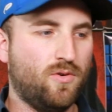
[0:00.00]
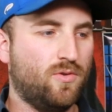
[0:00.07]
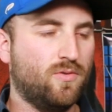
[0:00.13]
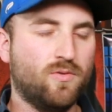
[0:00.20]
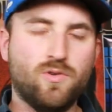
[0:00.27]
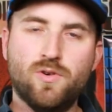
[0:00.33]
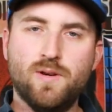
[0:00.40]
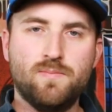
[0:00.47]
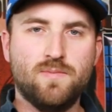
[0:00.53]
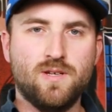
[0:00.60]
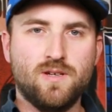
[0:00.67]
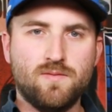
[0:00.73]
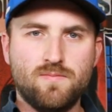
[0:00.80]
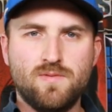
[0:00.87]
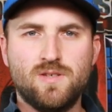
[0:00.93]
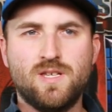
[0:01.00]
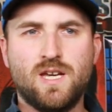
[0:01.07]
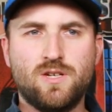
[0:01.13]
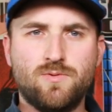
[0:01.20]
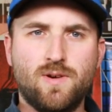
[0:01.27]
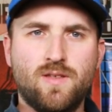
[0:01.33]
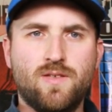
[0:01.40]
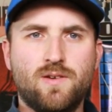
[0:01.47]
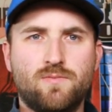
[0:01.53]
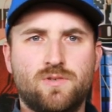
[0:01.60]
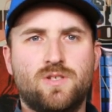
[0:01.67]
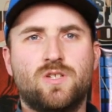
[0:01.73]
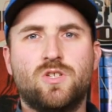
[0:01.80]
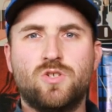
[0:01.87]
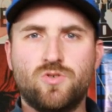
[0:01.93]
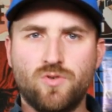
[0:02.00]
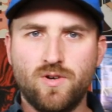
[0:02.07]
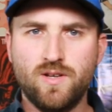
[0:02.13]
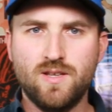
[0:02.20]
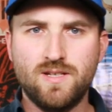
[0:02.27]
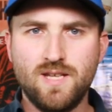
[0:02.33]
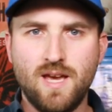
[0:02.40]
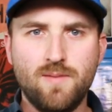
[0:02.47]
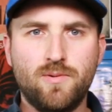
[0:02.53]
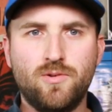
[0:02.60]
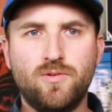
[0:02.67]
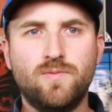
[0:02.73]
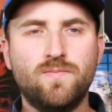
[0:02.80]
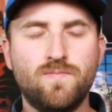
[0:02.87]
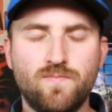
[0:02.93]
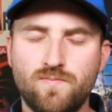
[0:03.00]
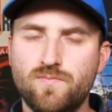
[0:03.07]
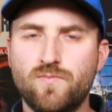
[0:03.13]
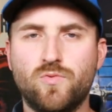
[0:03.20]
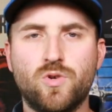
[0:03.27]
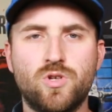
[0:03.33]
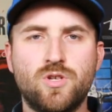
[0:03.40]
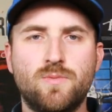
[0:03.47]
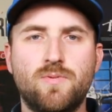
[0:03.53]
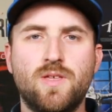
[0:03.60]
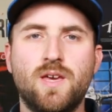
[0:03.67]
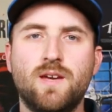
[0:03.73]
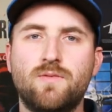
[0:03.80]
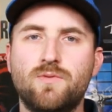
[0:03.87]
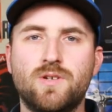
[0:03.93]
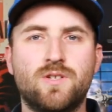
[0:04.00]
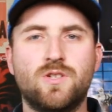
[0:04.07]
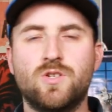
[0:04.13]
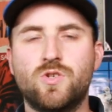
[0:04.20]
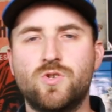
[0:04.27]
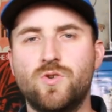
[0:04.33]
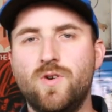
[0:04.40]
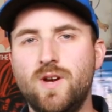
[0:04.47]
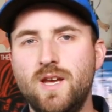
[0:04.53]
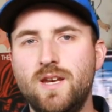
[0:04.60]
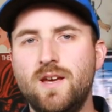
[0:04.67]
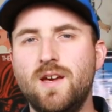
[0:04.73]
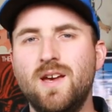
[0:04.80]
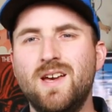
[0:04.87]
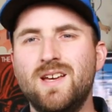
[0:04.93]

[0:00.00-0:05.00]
whole crypt, the, the sanctuary thing was destroyed, the table worship thing was destroyed,